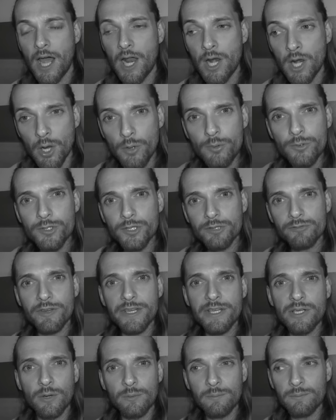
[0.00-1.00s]

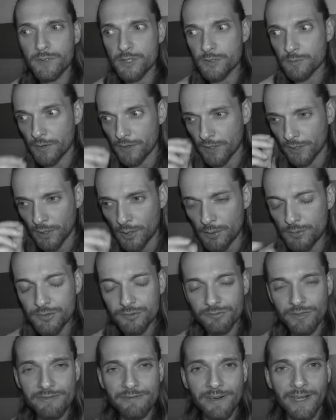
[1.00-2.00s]
Illusory numbers with
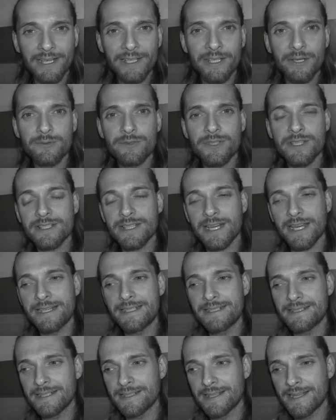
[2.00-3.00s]
illusory values
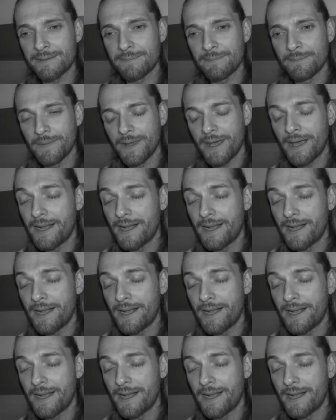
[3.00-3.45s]
assigned to them.